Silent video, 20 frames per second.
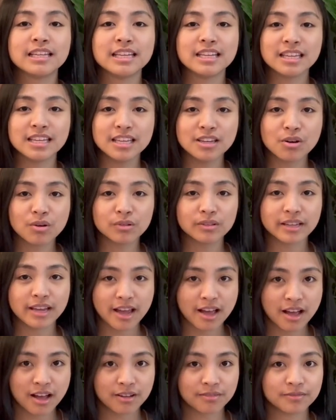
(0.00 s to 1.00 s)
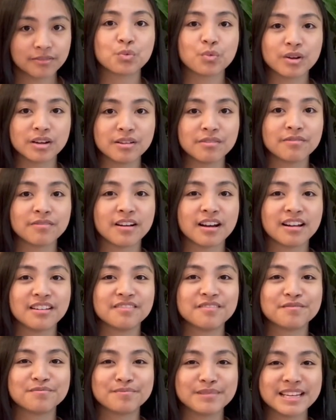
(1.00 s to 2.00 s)
he only had 25
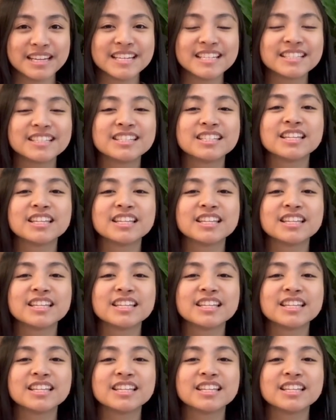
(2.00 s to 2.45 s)
minutes.